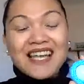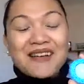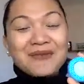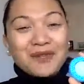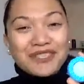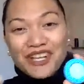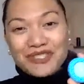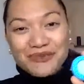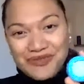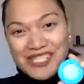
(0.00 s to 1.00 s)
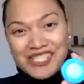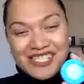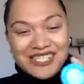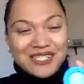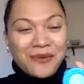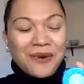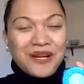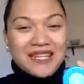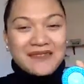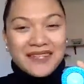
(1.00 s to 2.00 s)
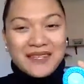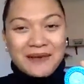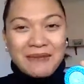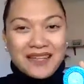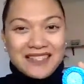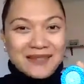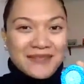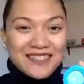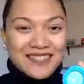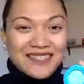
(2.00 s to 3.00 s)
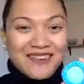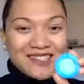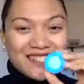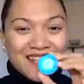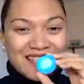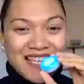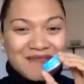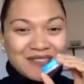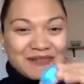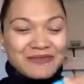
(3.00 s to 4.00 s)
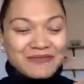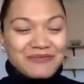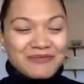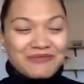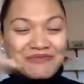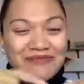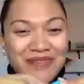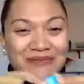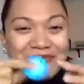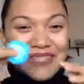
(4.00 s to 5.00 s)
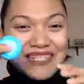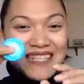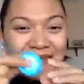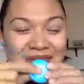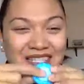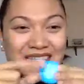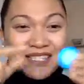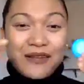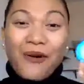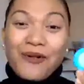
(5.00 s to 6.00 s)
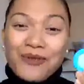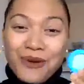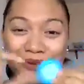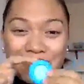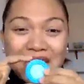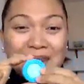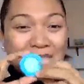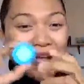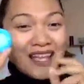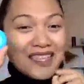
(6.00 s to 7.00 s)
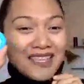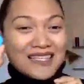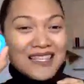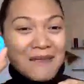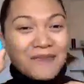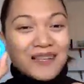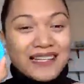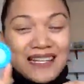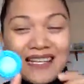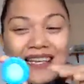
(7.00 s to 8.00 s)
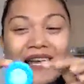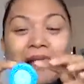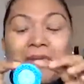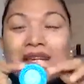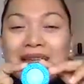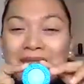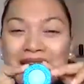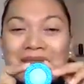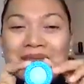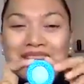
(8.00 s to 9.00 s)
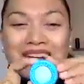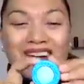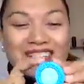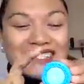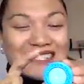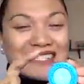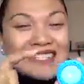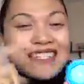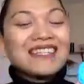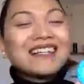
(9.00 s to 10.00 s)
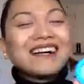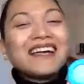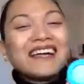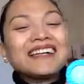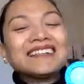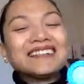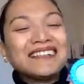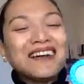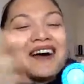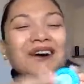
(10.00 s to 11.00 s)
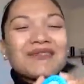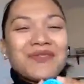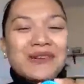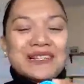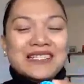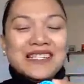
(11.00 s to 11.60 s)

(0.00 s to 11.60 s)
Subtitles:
will not reach it, or even your pets, especially dogs, because they will really damage this. Although you can buy this separately, but it might be costly. And of course,